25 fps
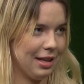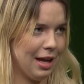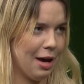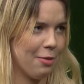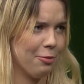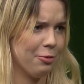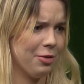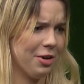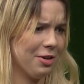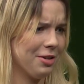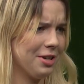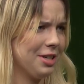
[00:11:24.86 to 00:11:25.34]

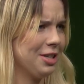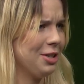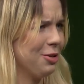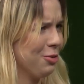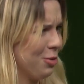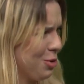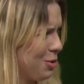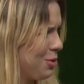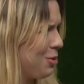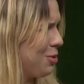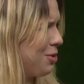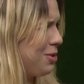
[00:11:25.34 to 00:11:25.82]
I'm very
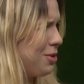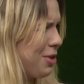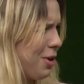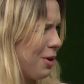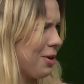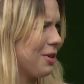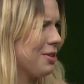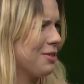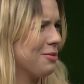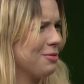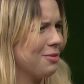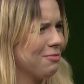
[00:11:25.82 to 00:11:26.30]
used to
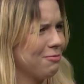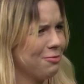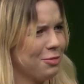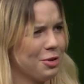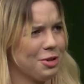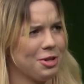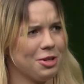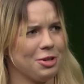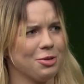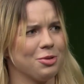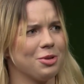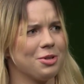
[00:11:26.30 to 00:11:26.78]
talking
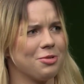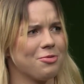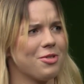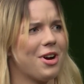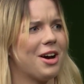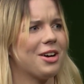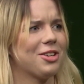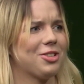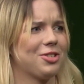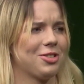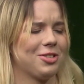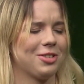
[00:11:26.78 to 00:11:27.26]
with you in
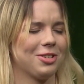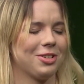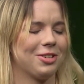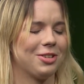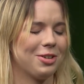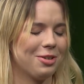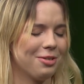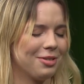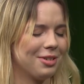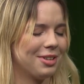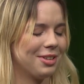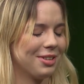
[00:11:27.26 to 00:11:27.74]
Russian,
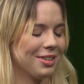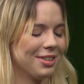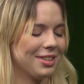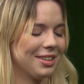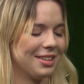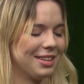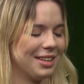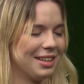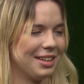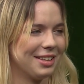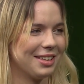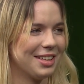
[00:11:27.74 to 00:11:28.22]
and not
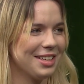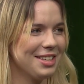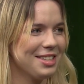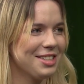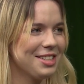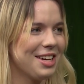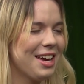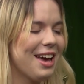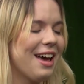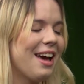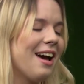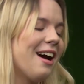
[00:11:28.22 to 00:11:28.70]
in English,
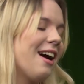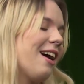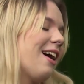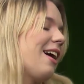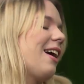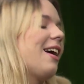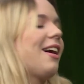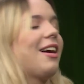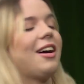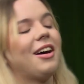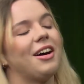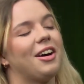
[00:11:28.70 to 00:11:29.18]

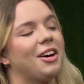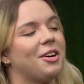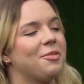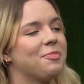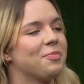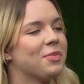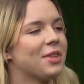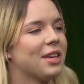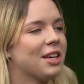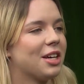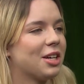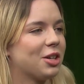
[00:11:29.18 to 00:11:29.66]

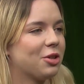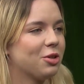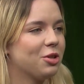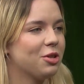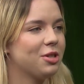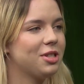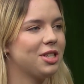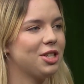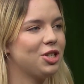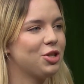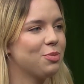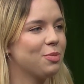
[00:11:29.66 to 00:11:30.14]
could you
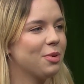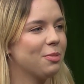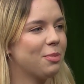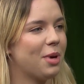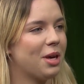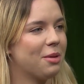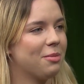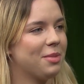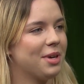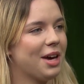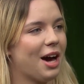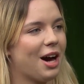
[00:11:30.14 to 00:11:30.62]
teach me
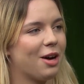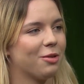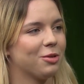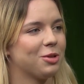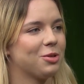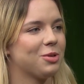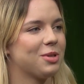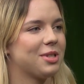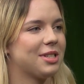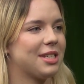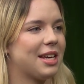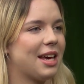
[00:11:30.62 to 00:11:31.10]
maybe how
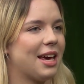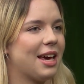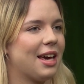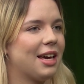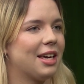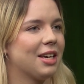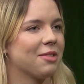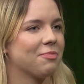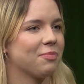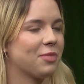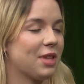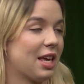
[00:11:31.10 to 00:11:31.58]
to
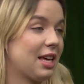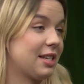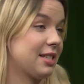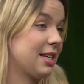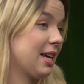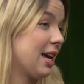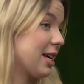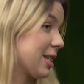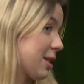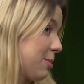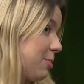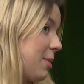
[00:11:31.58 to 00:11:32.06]
say, as I
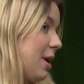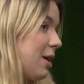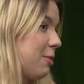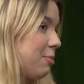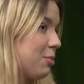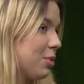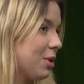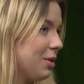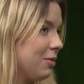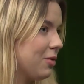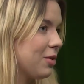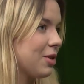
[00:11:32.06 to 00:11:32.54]
asked my
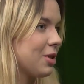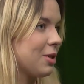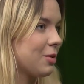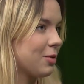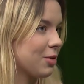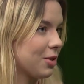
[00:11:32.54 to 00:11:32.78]
previous, for